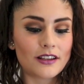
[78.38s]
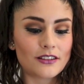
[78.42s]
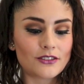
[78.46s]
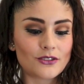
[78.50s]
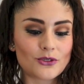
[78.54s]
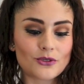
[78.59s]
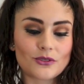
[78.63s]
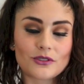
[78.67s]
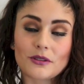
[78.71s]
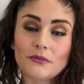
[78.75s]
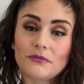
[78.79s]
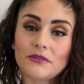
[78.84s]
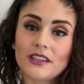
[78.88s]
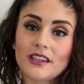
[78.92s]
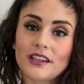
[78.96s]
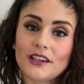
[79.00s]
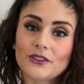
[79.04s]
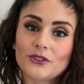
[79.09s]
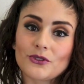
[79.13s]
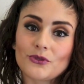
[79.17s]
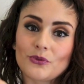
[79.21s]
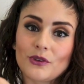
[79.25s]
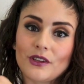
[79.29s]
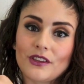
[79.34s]
do something
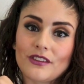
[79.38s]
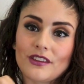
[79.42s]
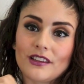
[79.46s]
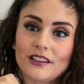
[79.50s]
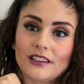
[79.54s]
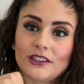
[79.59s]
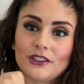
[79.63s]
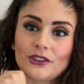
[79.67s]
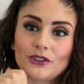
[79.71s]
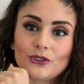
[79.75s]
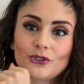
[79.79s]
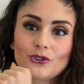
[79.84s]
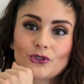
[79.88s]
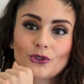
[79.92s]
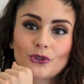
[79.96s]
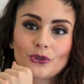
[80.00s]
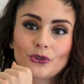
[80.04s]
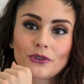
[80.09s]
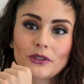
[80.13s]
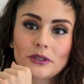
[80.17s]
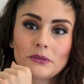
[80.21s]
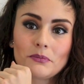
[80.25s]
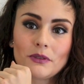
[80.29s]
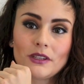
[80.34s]
else with a little
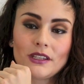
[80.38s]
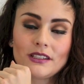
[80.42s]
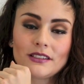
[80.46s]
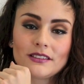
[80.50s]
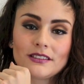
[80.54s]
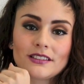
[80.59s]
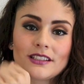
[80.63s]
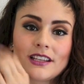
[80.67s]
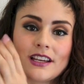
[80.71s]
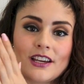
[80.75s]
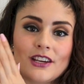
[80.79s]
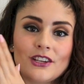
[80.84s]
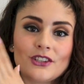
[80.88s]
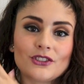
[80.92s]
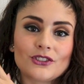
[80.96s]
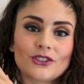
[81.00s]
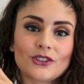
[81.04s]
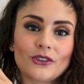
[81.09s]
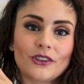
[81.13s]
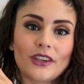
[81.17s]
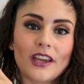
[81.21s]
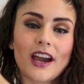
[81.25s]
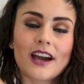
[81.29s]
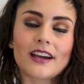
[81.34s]
jewelry piece.
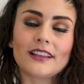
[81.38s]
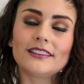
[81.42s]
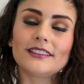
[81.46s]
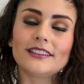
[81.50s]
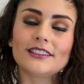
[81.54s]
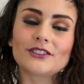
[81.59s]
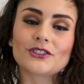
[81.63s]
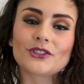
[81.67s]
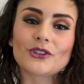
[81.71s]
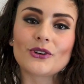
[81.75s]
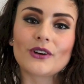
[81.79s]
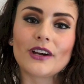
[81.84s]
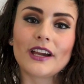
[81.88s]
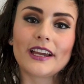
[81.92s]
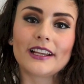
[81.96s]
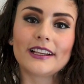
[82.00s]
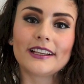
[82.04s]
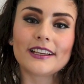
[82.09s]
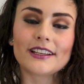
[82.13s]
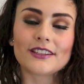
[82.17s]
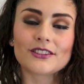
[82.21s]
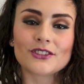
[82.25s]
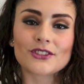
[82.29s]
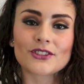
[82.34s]
So yeah, let's go ahead
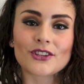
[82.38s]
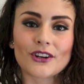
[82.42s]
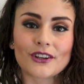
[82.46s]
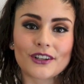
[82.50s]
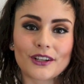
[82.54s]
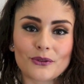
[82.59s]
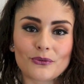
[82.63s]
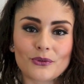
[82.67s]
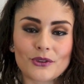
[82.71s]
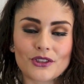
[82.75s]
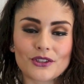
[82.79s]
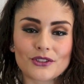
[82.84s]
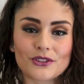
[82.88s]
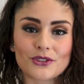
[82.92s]
and get started with the